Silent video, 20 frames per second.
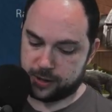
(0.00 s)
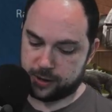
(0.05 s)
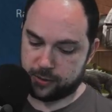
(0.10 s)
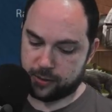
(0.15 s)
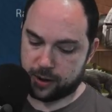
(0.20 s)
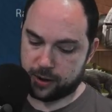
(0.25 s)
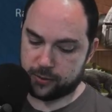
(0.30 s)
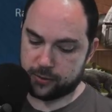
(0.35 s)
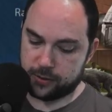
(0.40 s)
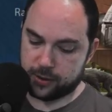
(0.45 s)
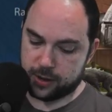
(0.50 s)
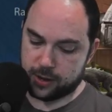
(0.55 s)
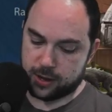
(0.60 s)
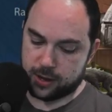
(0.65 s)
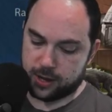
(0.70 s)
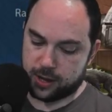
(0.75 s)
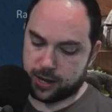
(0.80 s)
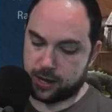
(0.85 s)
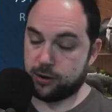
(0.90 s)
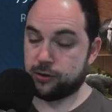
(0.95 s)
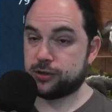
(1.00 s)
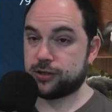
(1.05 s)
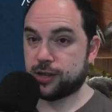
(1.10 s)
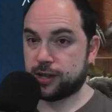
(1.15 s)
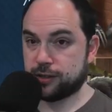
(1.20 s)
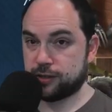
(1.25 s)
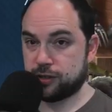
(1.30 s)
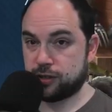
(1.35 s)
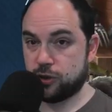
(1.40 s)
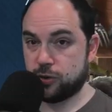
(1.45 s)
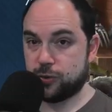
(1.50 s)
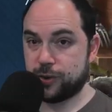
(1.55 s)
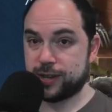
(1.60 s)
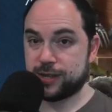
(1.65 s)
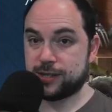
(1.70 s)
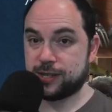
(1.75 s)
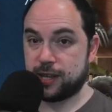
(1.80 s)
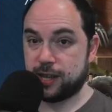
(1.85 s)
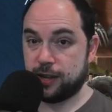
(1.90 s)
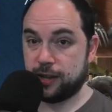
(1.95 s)
hero, here's Sun Tzu.
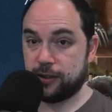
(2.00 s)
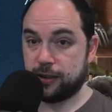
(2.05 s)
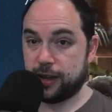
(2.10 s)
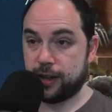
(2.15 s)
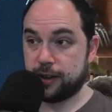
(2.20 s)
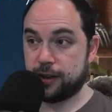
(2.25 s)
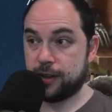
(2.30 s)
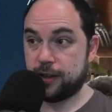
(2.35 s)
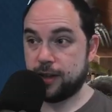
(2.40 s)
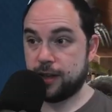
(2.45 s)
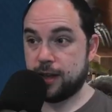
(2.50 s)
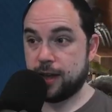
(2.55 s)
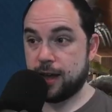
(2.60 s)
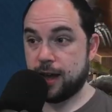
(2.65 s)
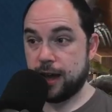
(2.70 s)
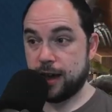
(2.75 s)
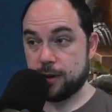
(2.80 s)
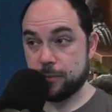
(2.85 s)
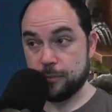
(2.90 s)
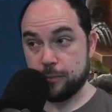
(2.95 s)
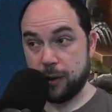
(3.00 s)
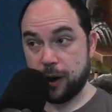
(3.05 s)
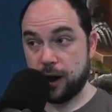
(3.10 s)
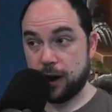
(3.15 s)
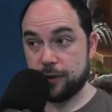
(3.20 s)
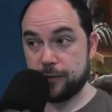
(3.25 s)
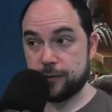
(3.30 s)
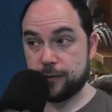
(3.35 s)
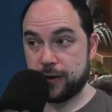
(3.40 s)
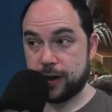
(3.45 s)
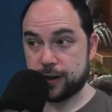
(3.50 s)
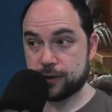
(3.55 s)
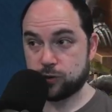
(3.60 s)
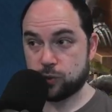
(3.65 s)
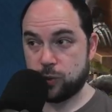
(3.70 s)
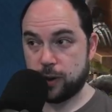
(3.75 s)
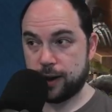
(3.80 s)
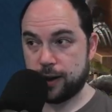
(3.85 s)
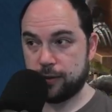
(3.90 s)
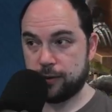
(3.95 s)
He's healing and buff as
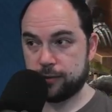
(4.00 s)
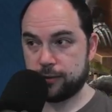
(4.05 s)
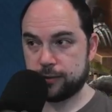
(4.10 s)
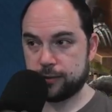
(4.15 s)
well,